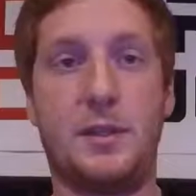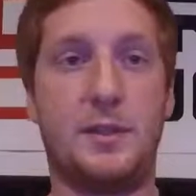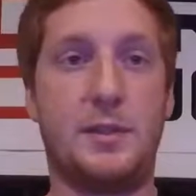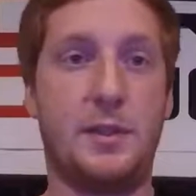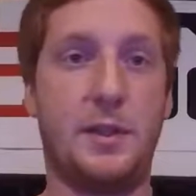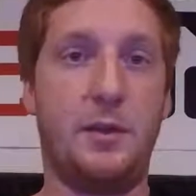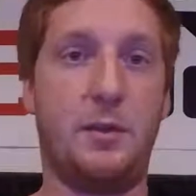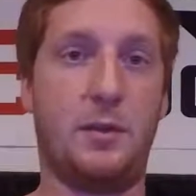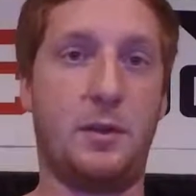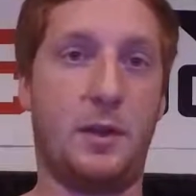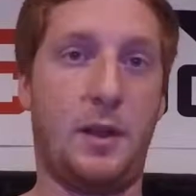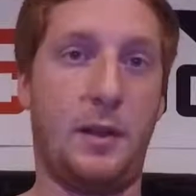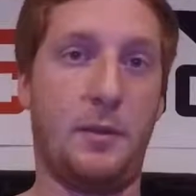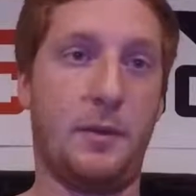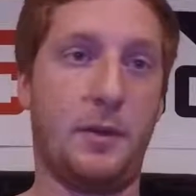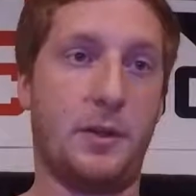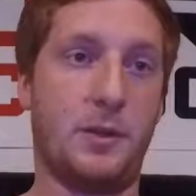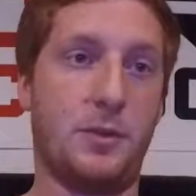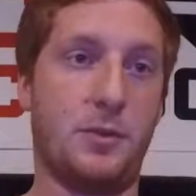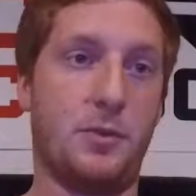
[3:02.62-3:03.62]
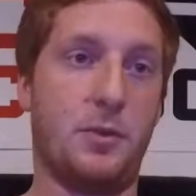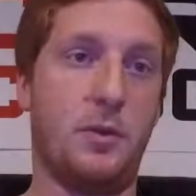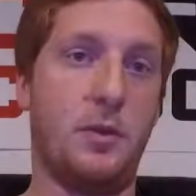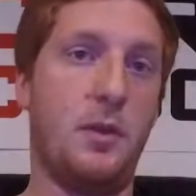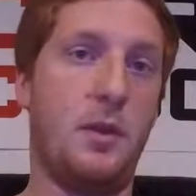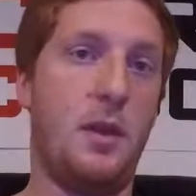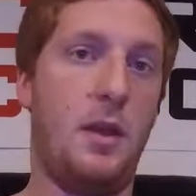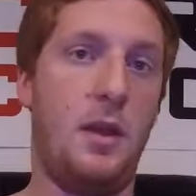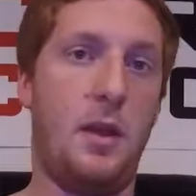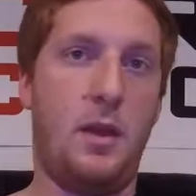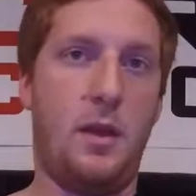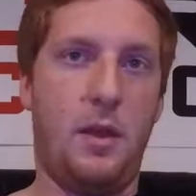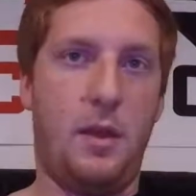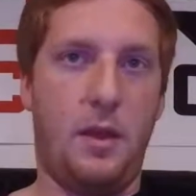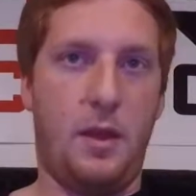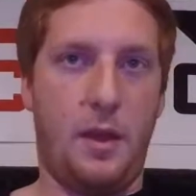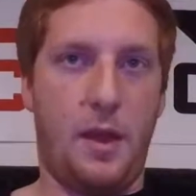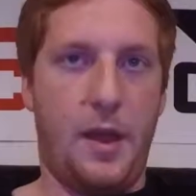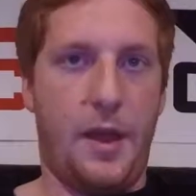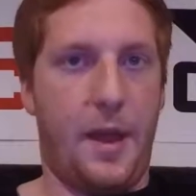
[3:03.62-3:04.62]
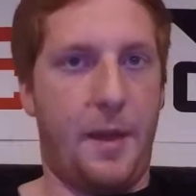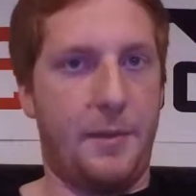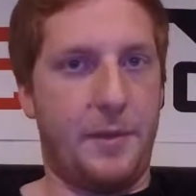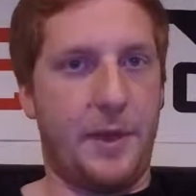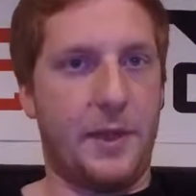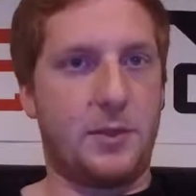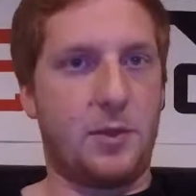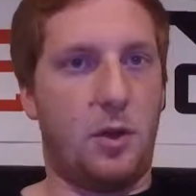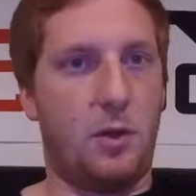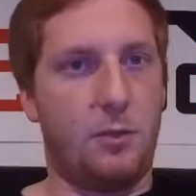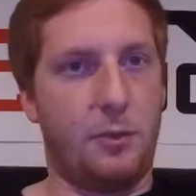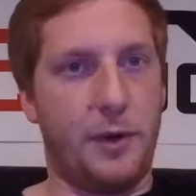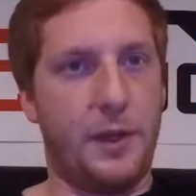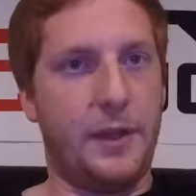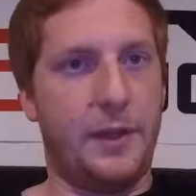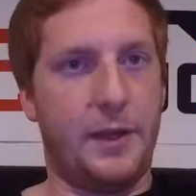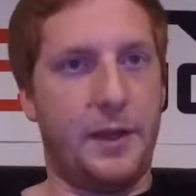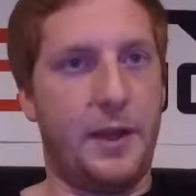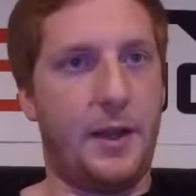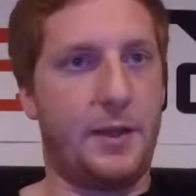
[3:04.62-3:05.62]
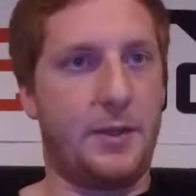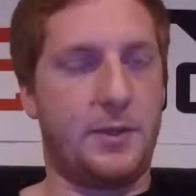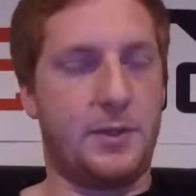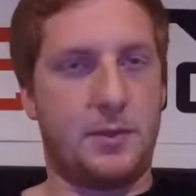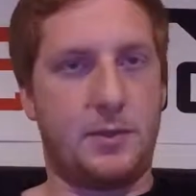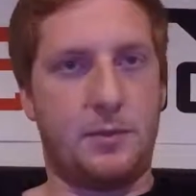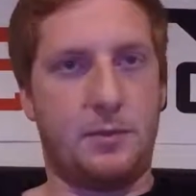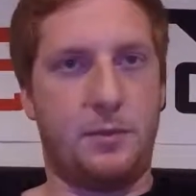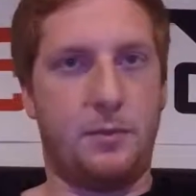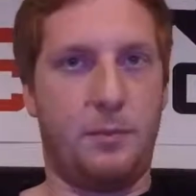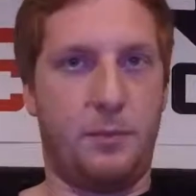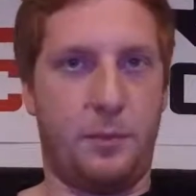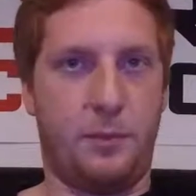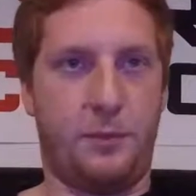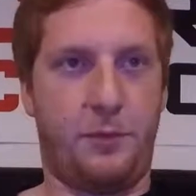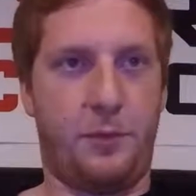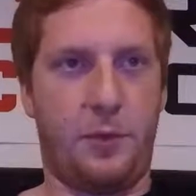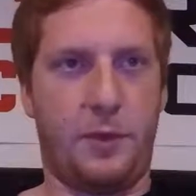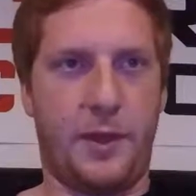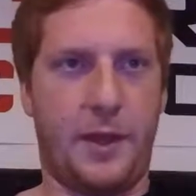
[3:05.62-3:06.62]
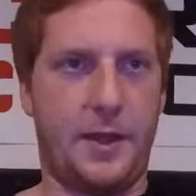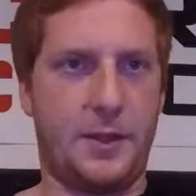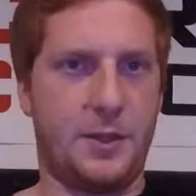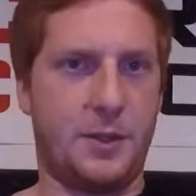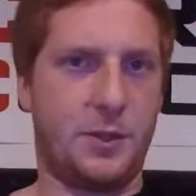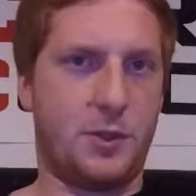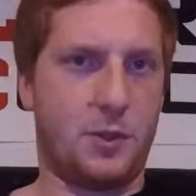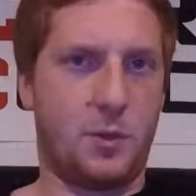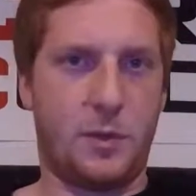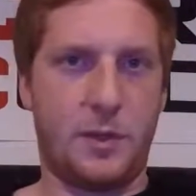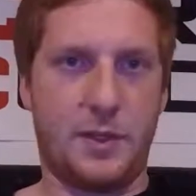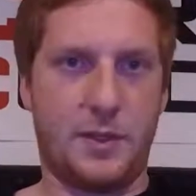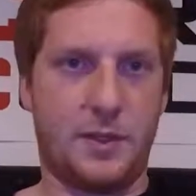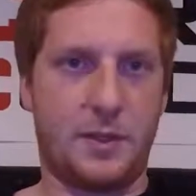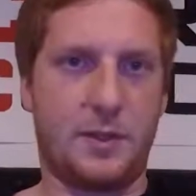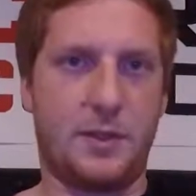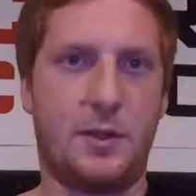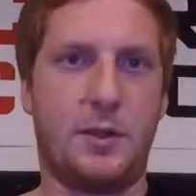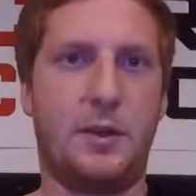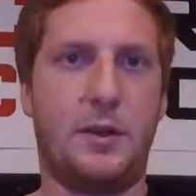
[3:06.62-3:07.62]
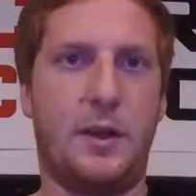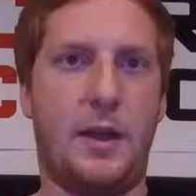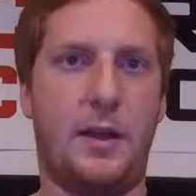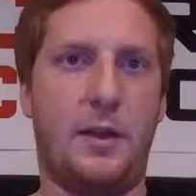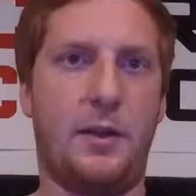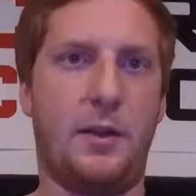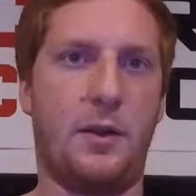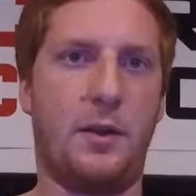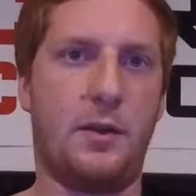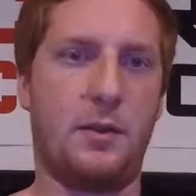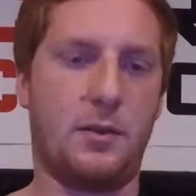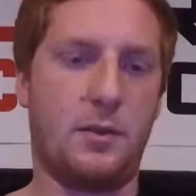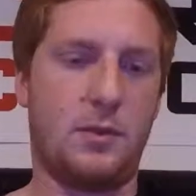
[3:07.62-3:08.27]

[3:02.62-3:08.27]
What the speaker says: single climate control. I mean, that's all really nice for that just $2,600